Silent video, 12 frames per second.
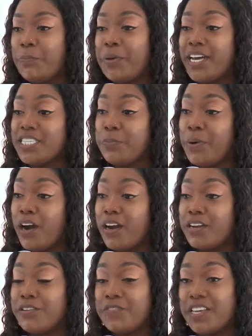best
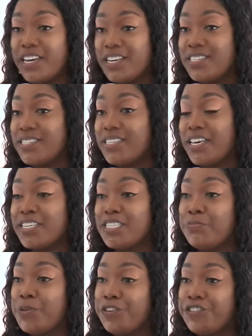part of this
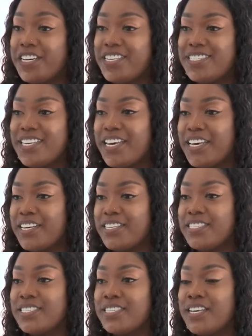experience
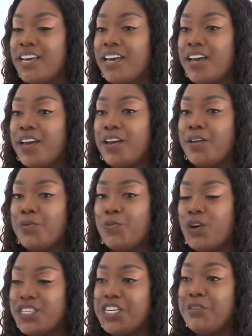is
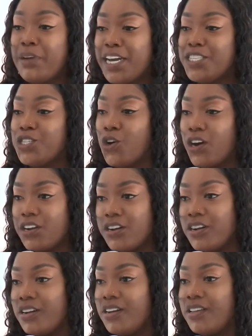watching my
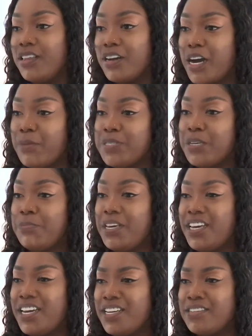daughter look up to
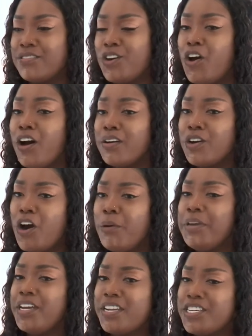me and
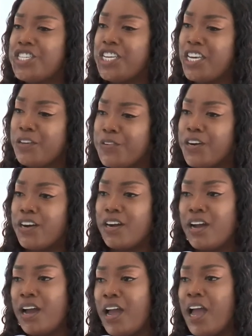call me an achiever.
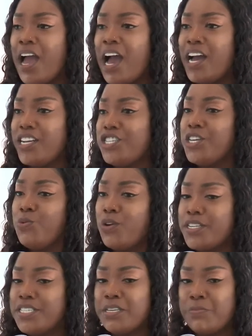And she
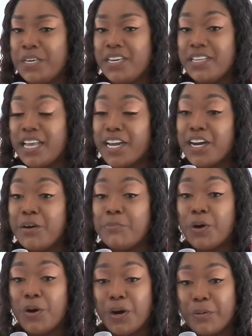wants to be like her
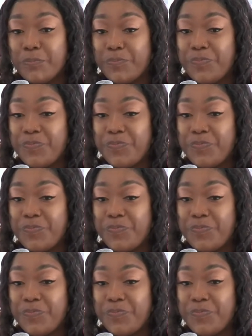mom.